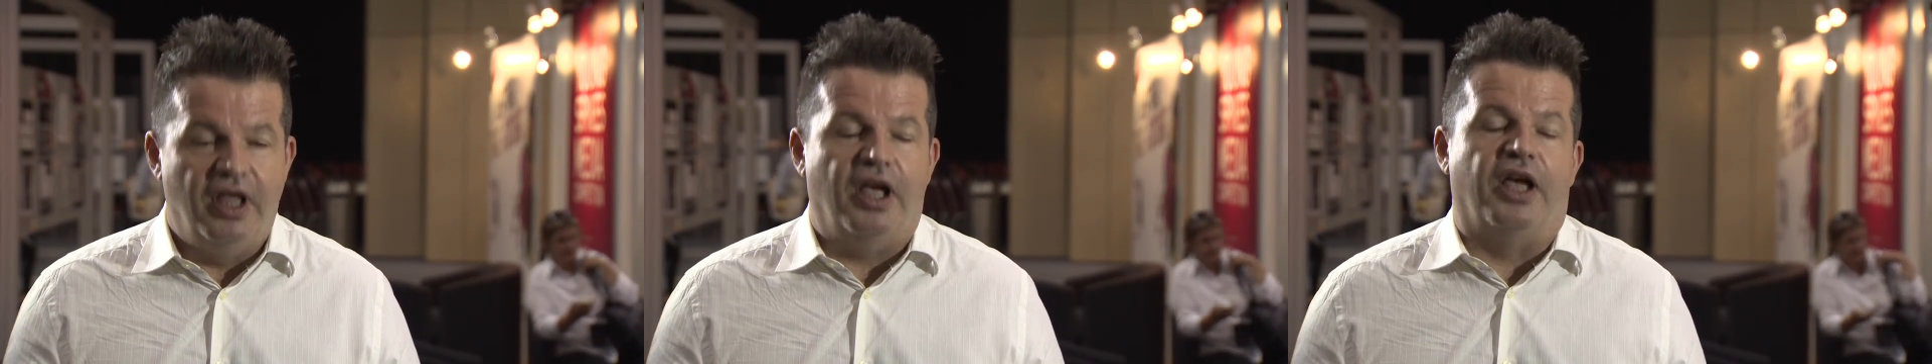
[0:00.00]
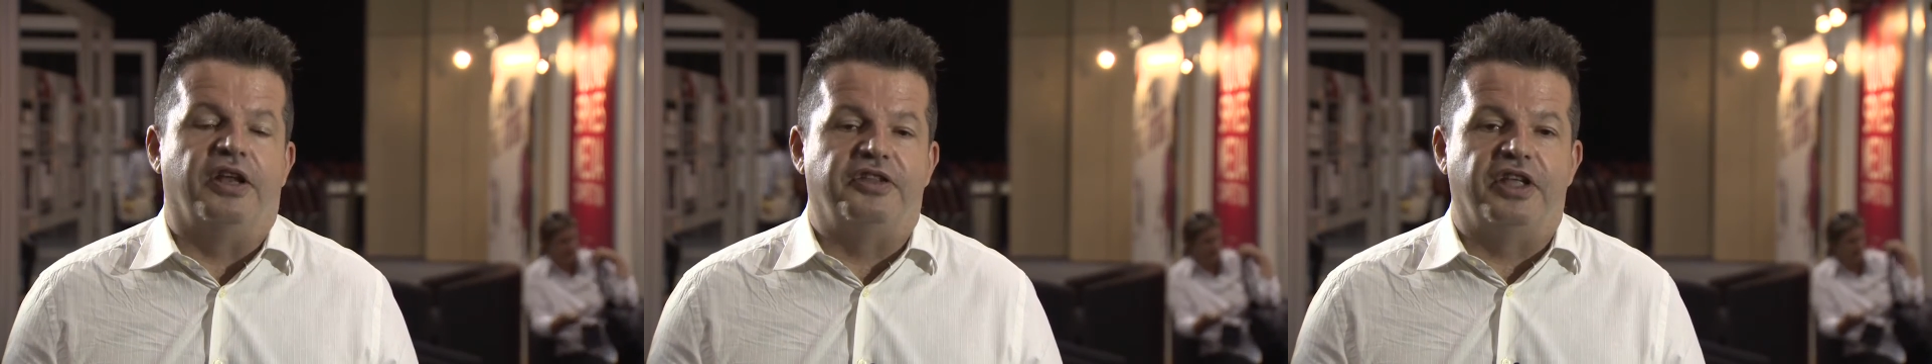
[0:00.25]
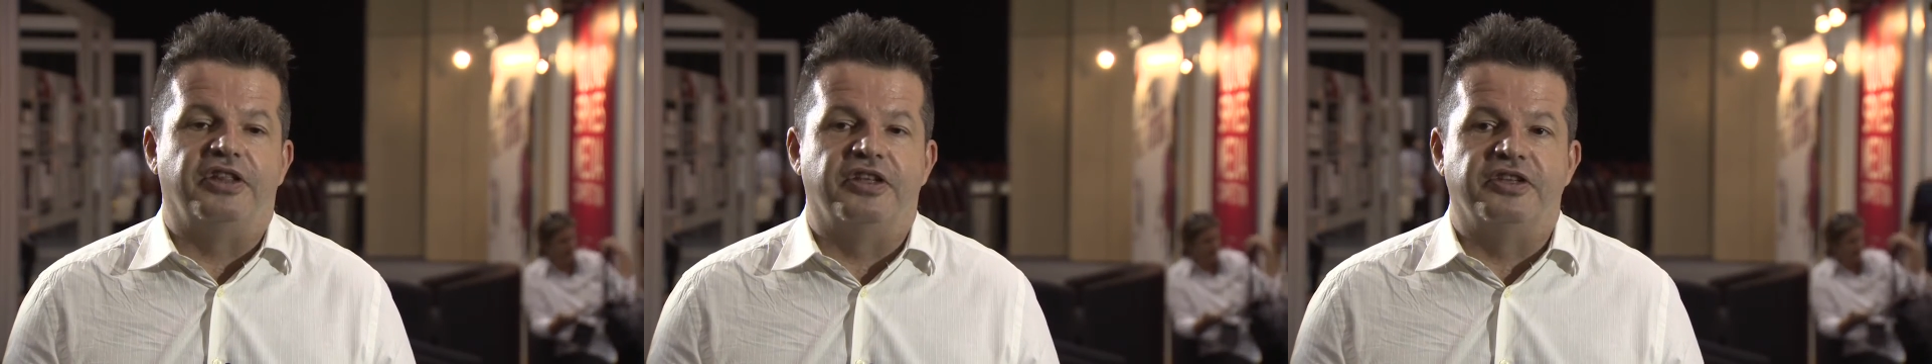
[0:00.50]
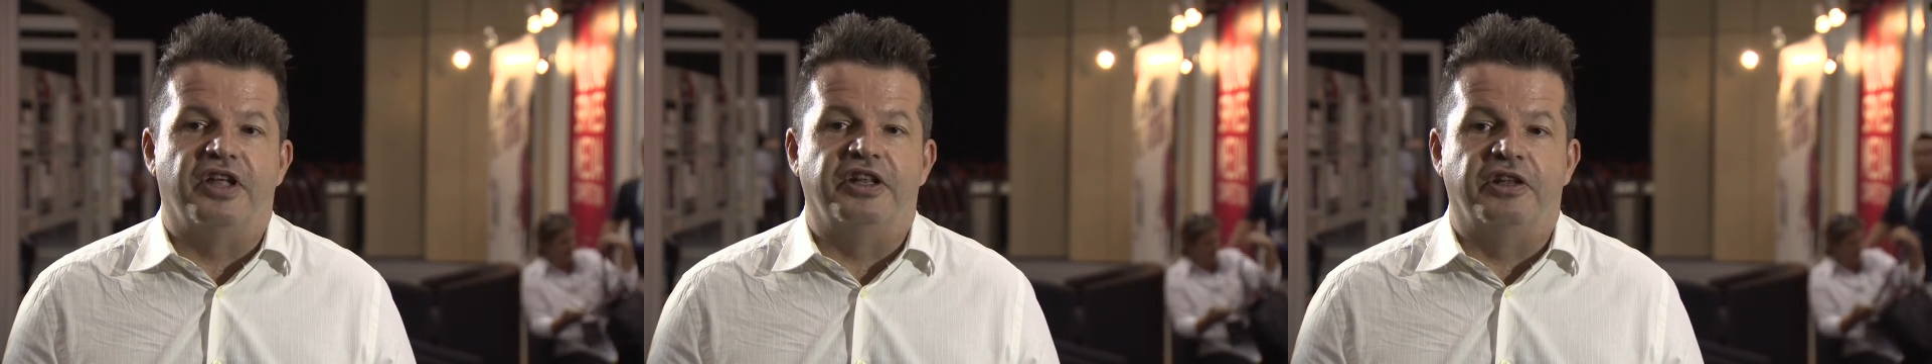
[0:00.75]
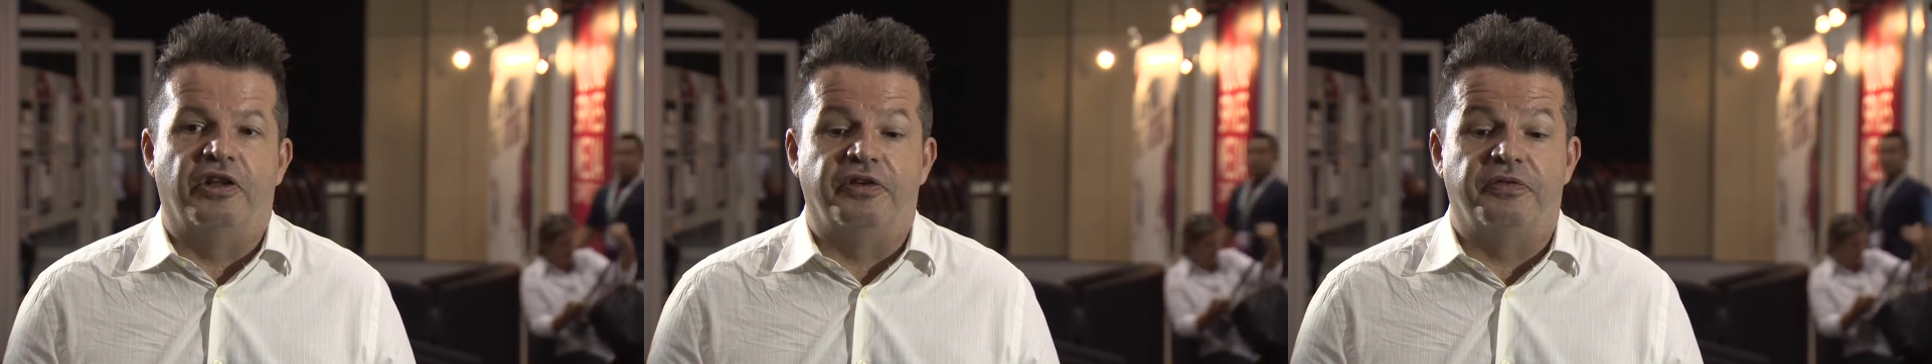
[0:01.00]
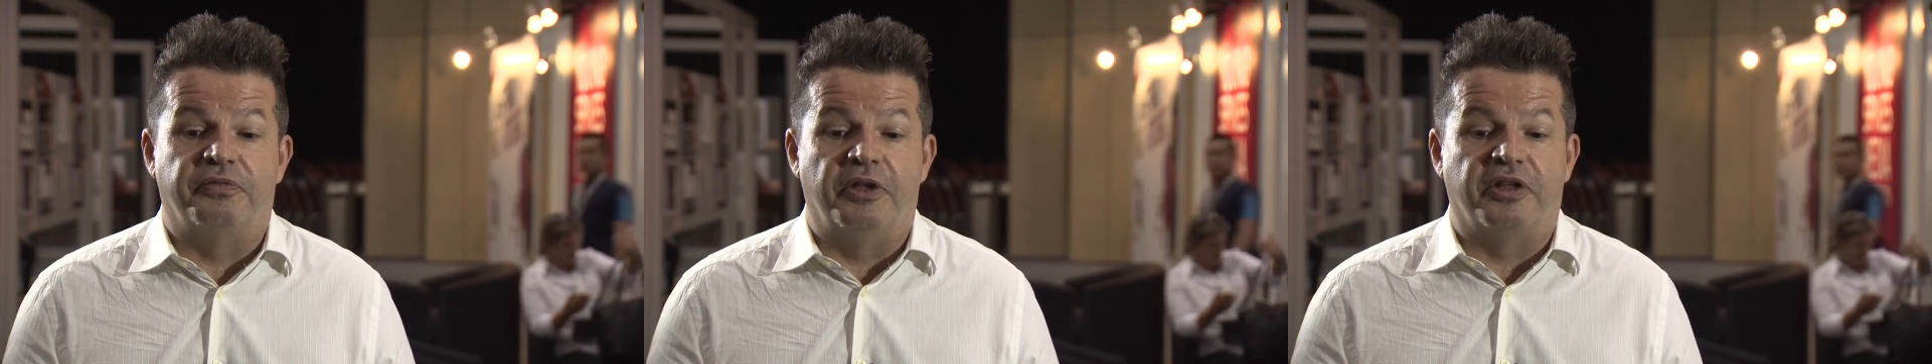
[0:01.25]
and I think a lot
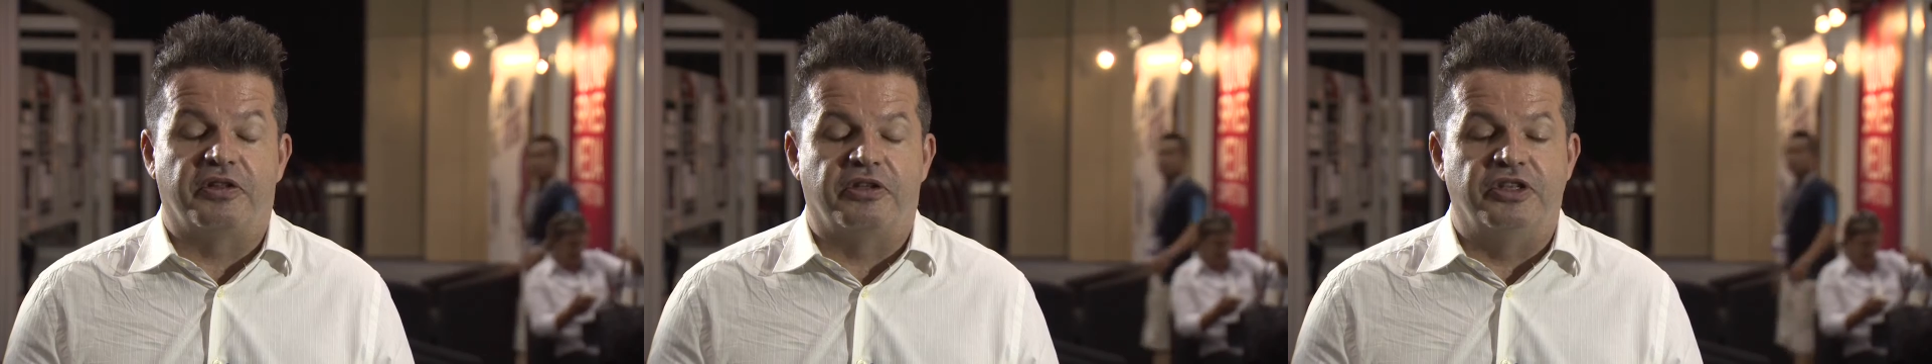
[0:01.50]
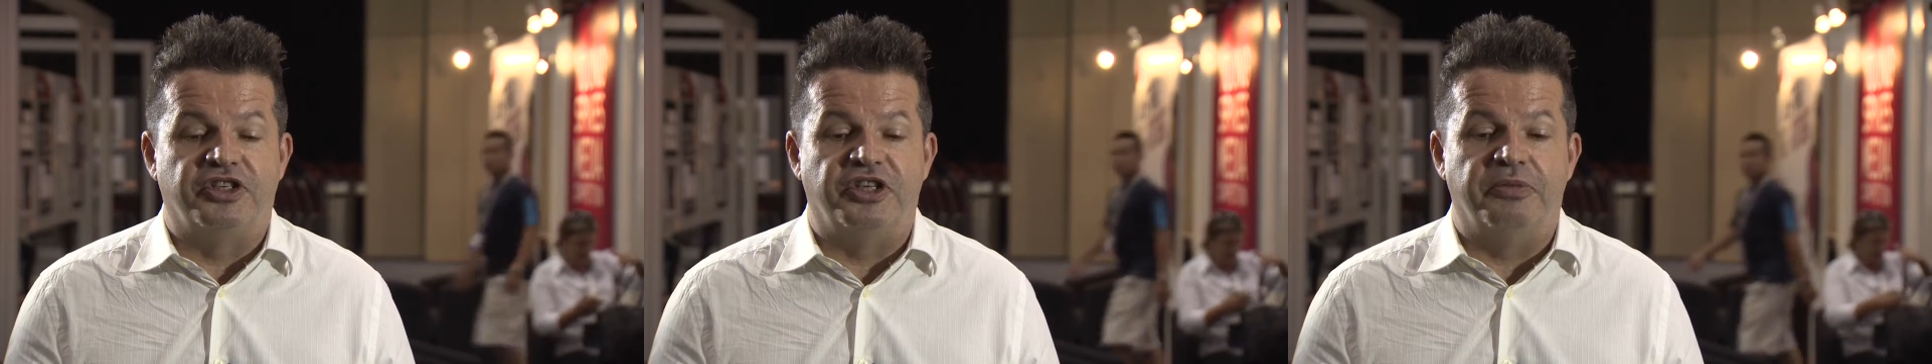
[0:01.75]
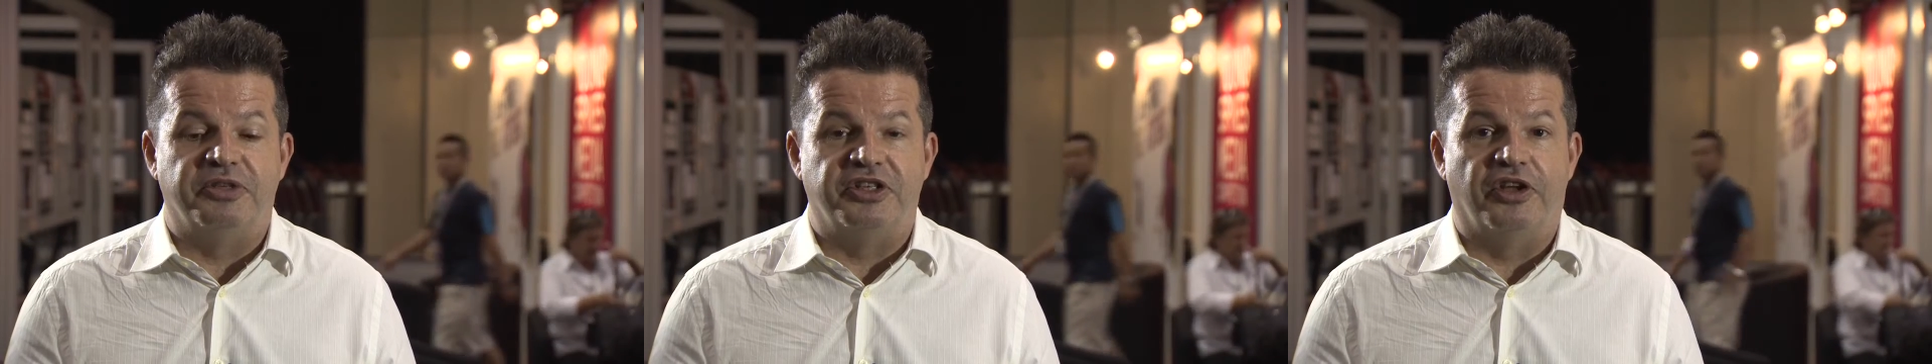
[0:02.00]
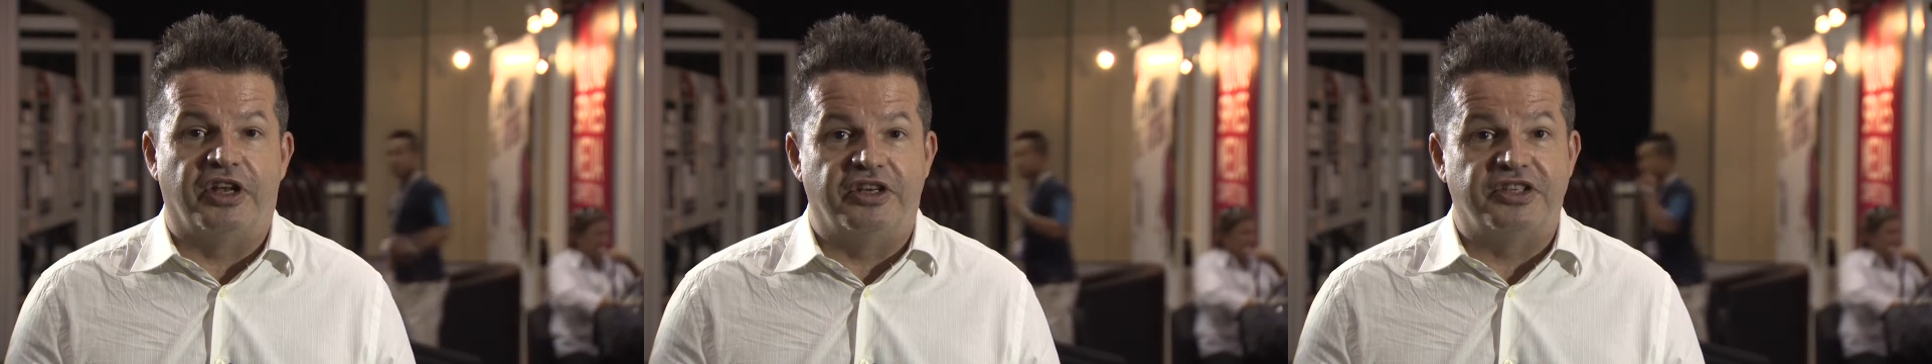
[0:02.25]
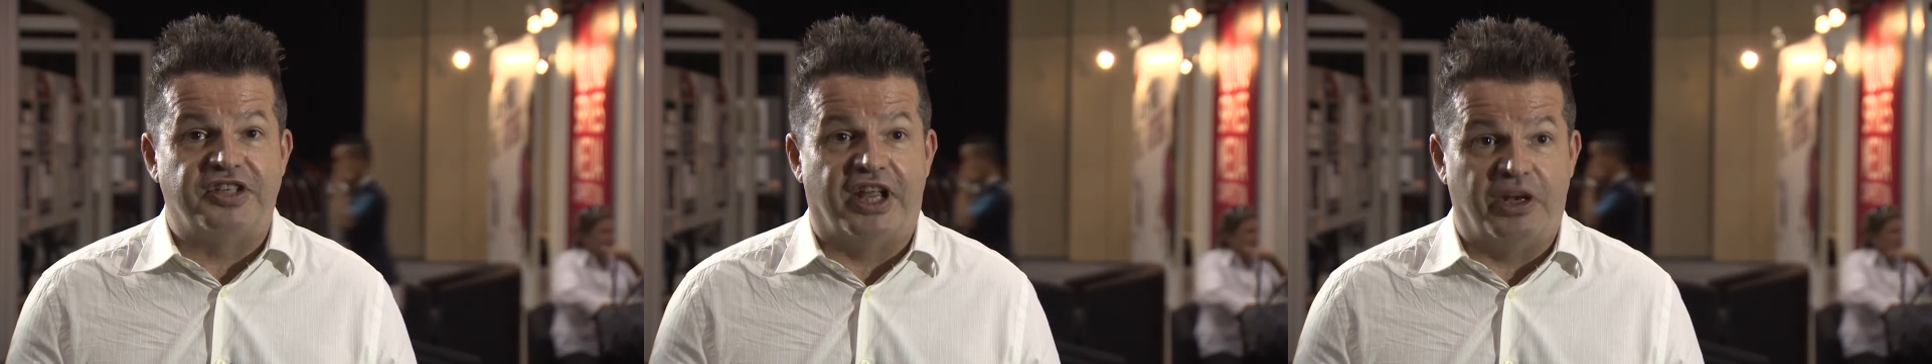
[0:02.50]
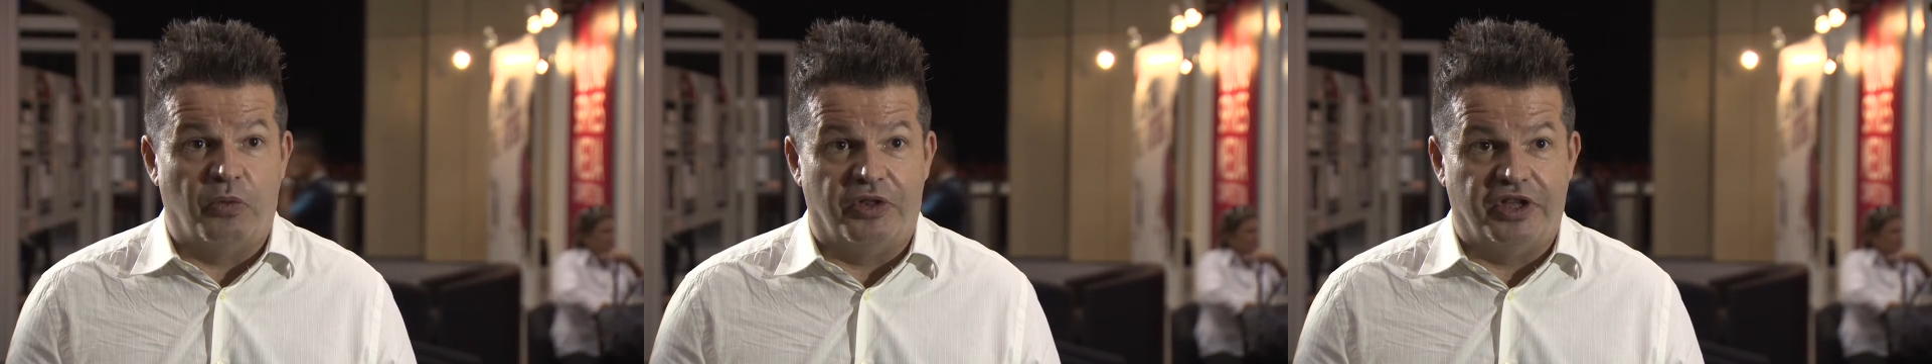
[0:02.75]
of consumers not
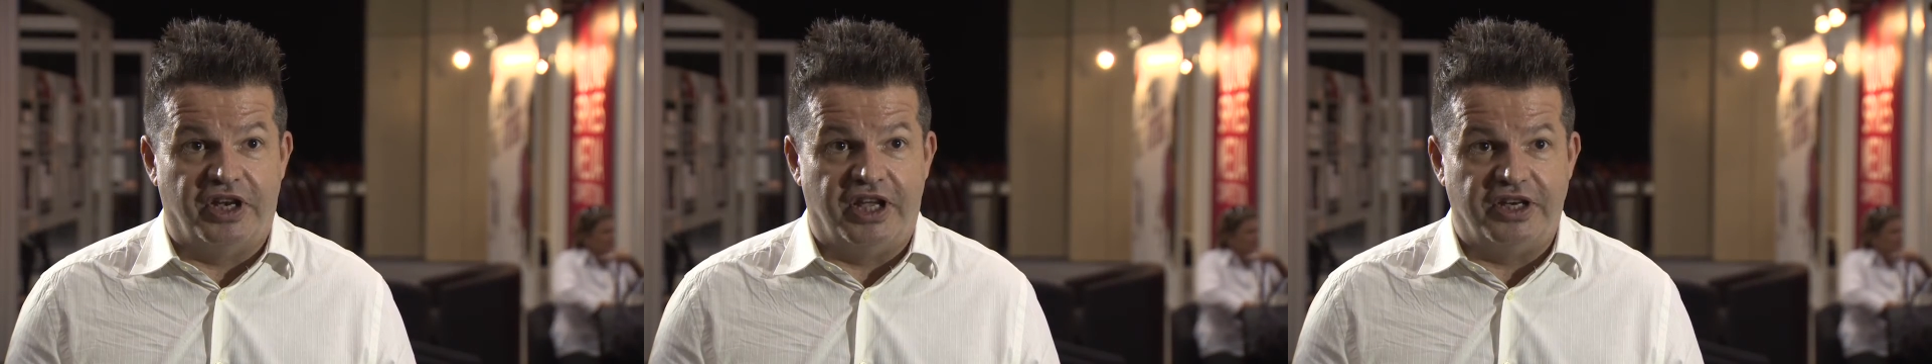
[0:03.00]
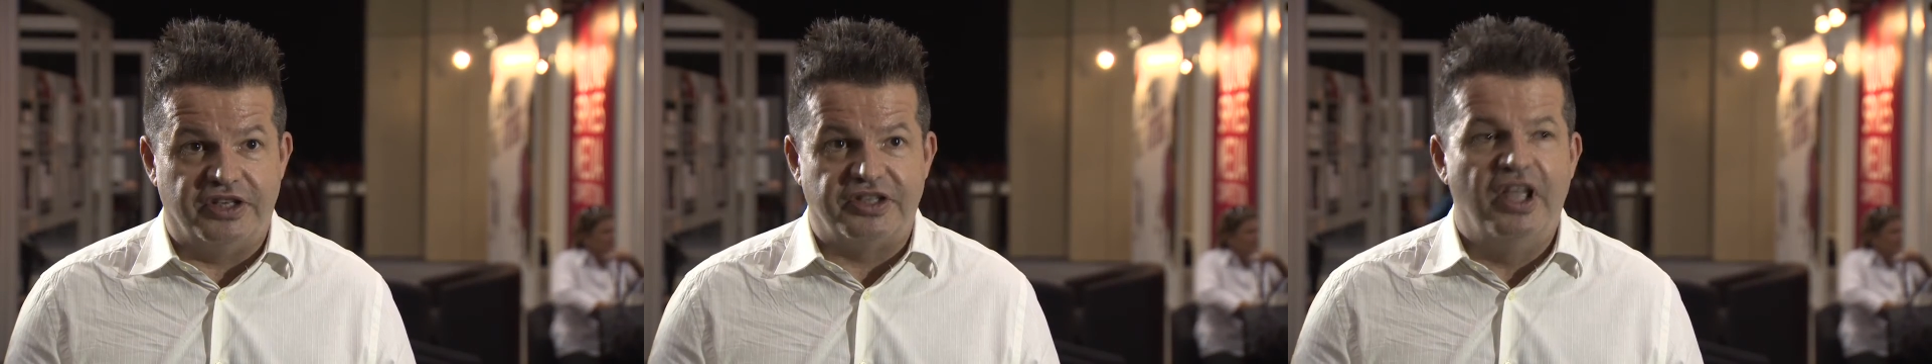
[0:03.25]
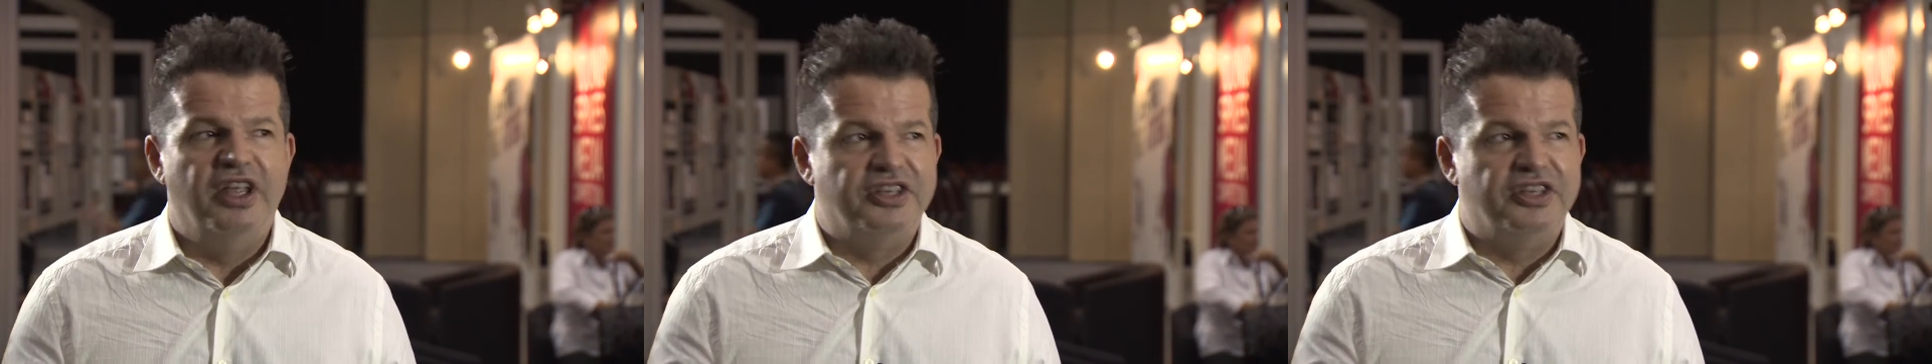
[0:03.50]
understanding what the need is.